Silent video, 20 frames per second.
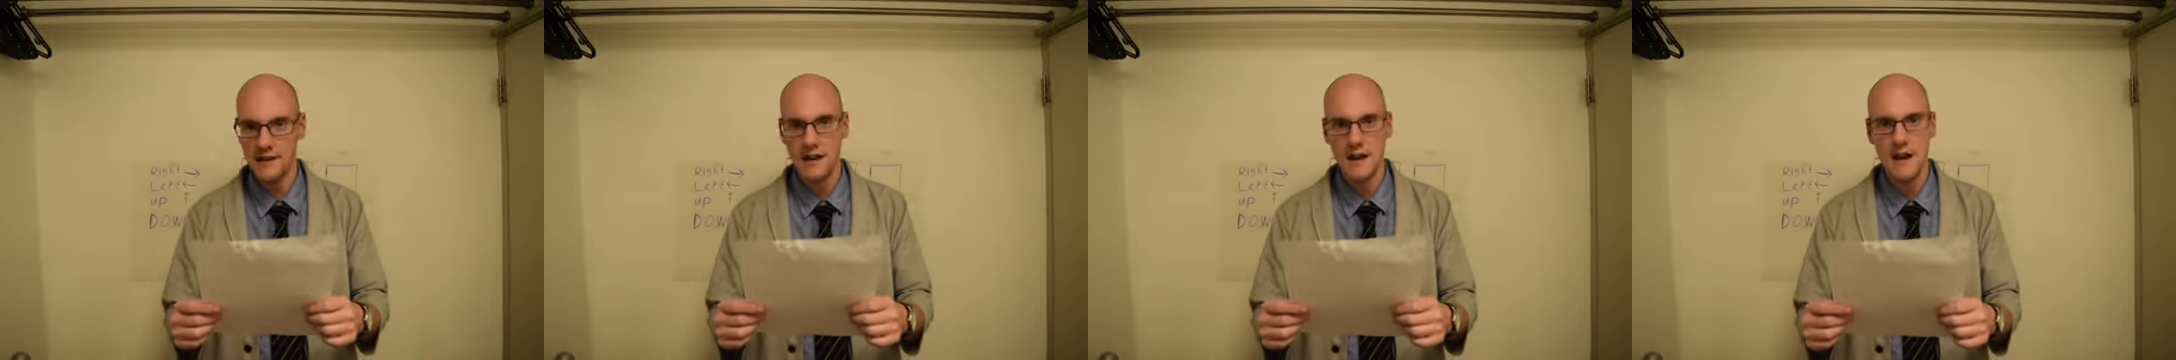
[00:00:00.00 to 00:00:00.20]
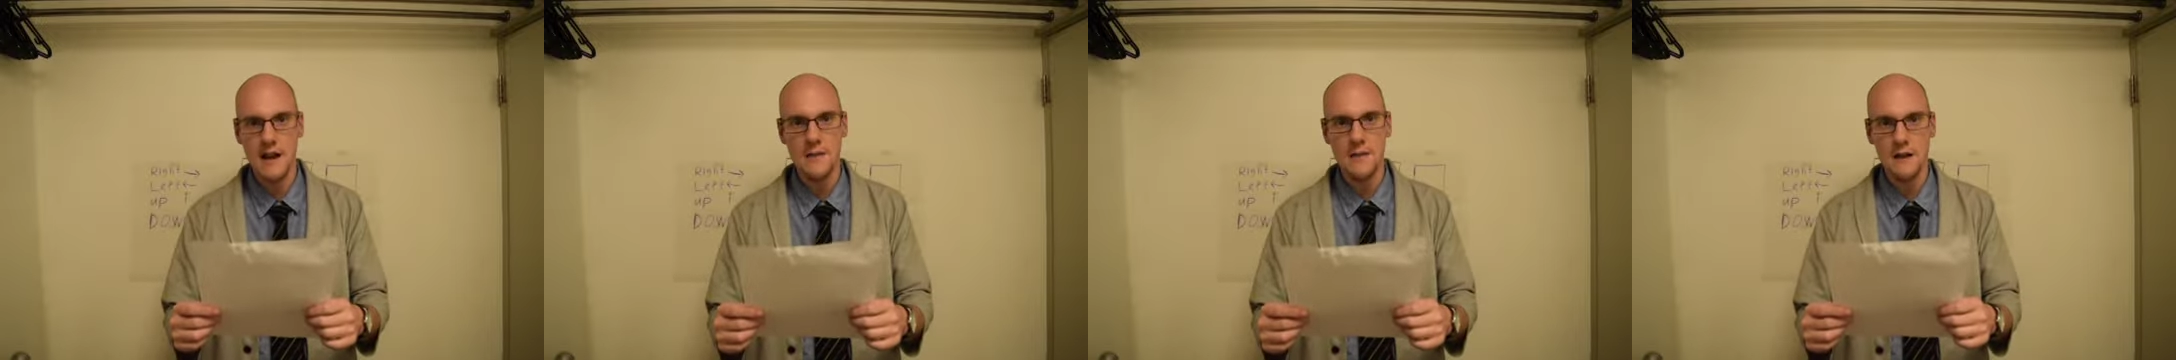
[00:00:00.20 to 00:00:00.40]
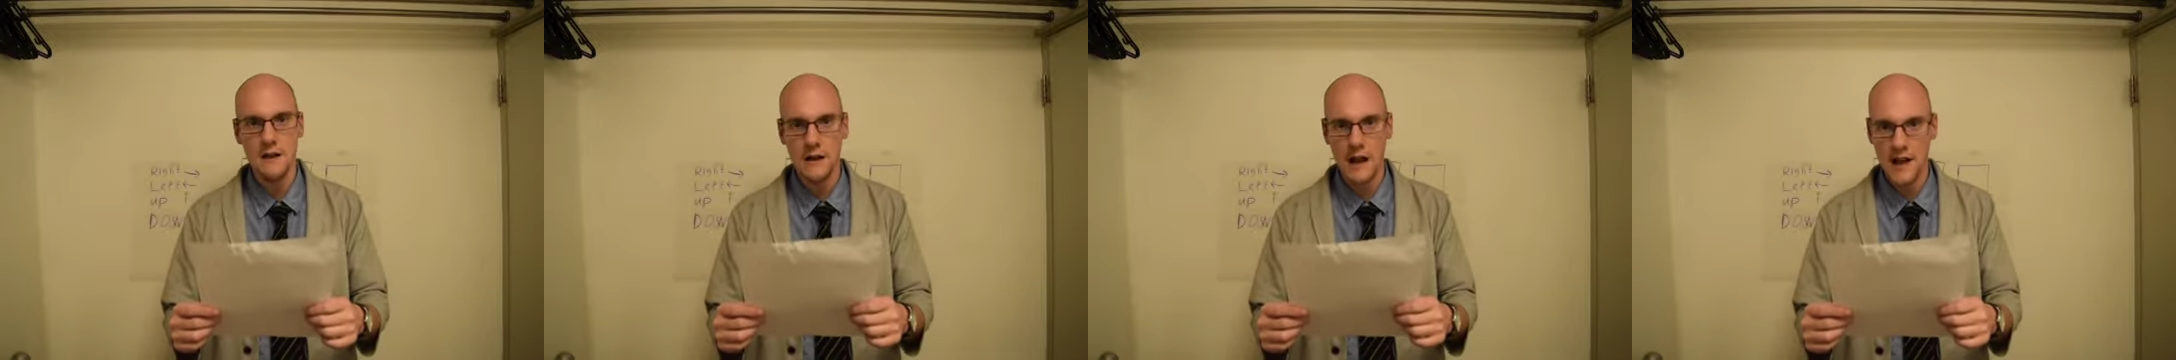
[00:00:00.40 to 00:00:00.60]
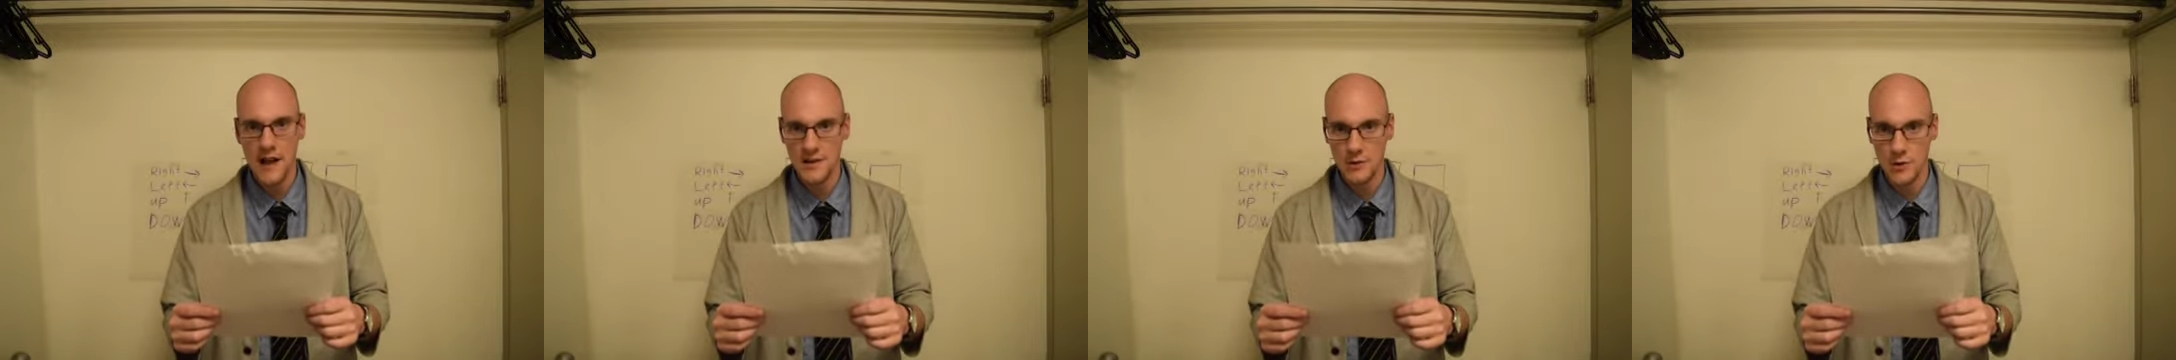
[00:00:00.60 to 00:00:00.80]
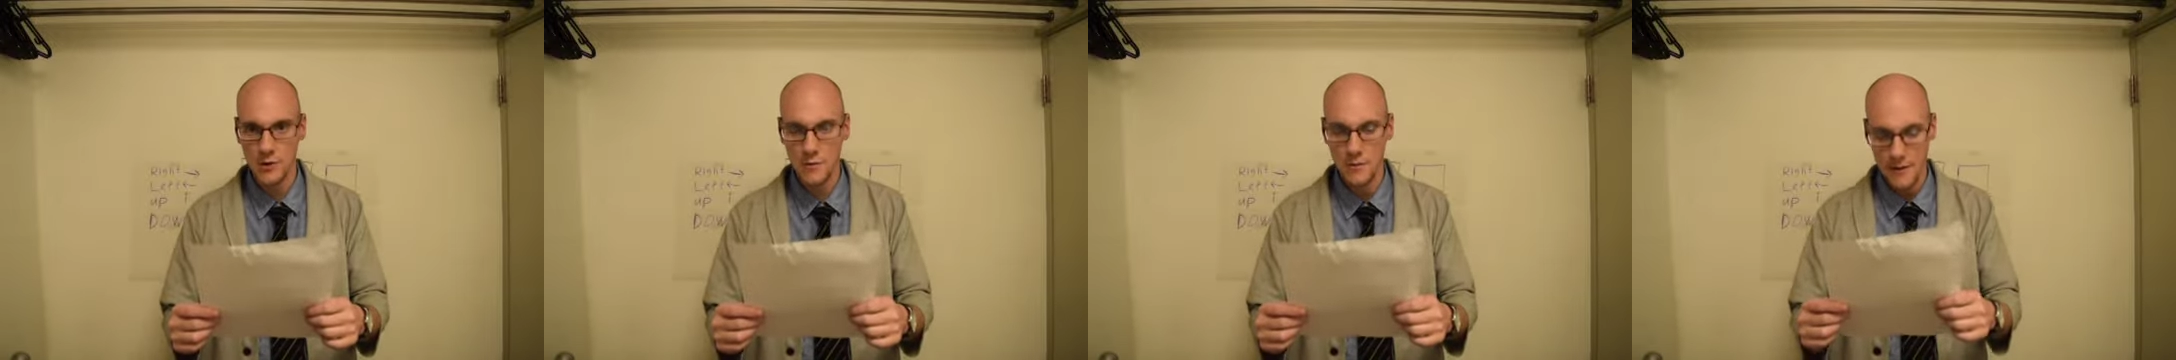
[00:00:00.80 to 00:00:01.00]
in the
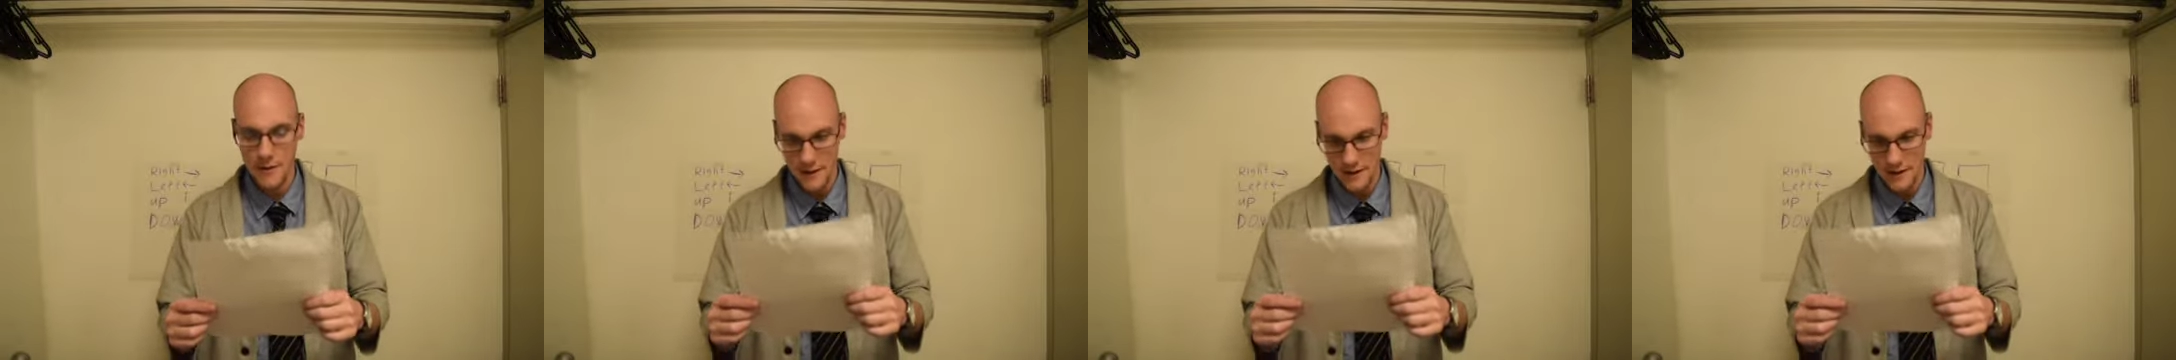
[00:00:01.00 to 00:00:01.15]
classroom.